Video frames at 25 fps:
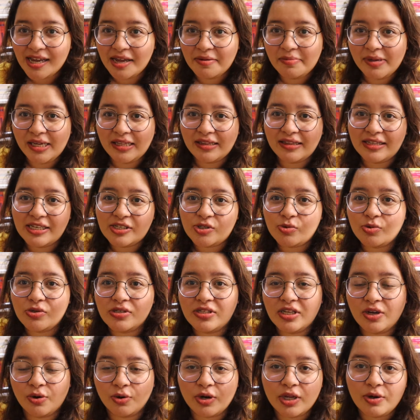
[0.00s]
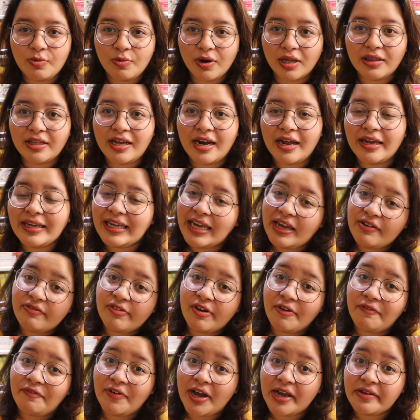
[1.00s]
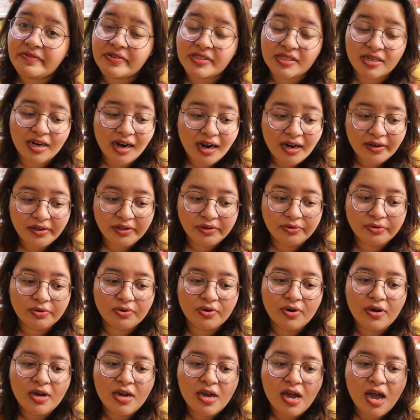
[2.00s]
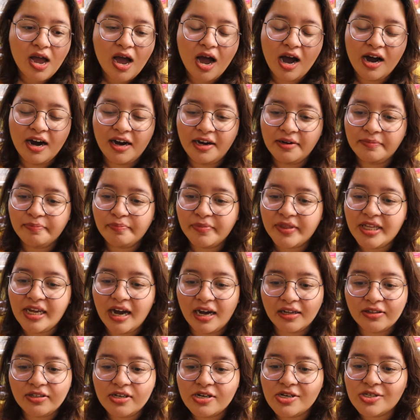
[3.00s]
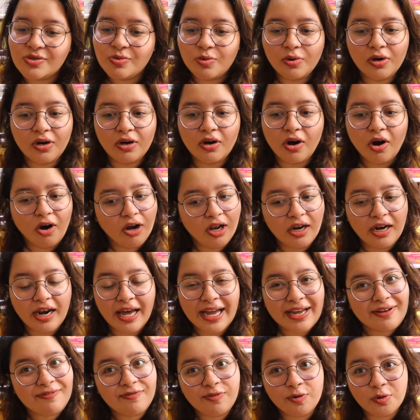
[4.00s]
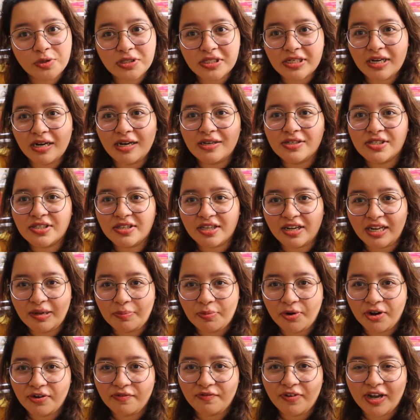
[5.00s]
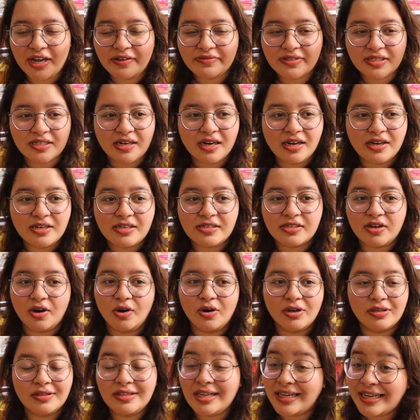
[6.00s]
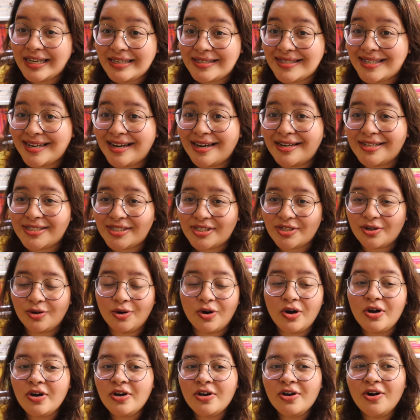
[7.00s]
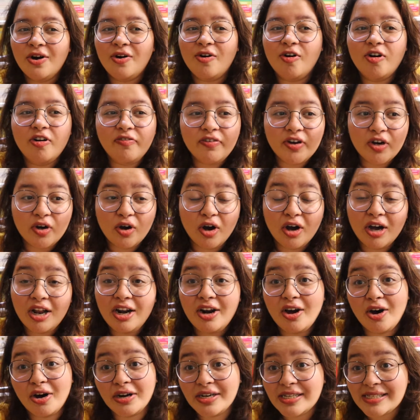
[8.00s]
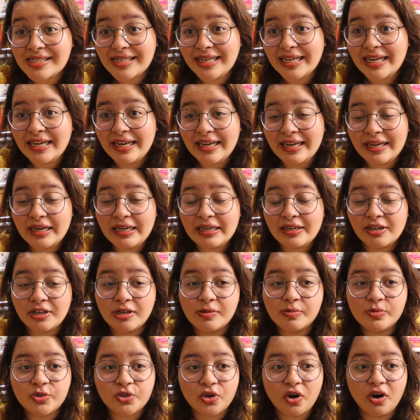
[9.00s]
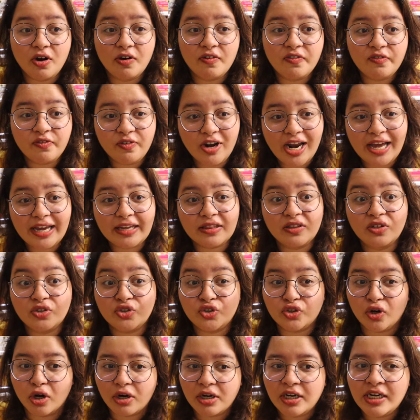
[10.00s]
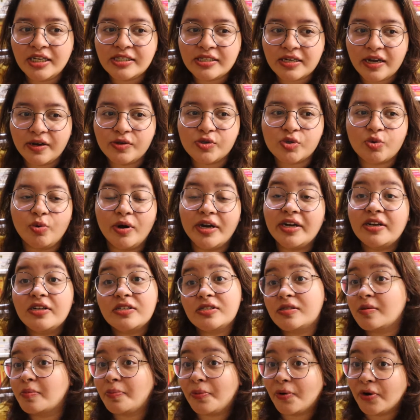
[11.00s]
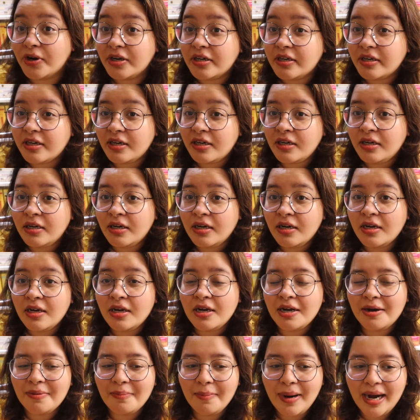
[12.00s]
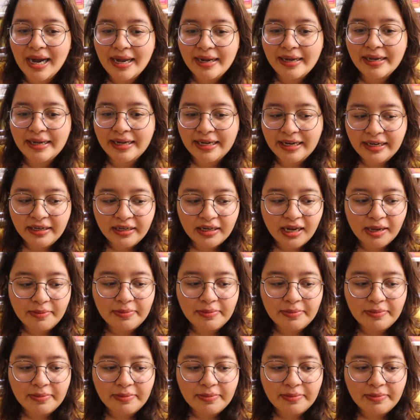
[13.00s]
I mean, this was the only one that I gave a 5-star to. The others were all like 4 stars, 3.5 stars or 3 stars. So overall, honestly, in terms of like the shortlist, I was quite disappointed by it.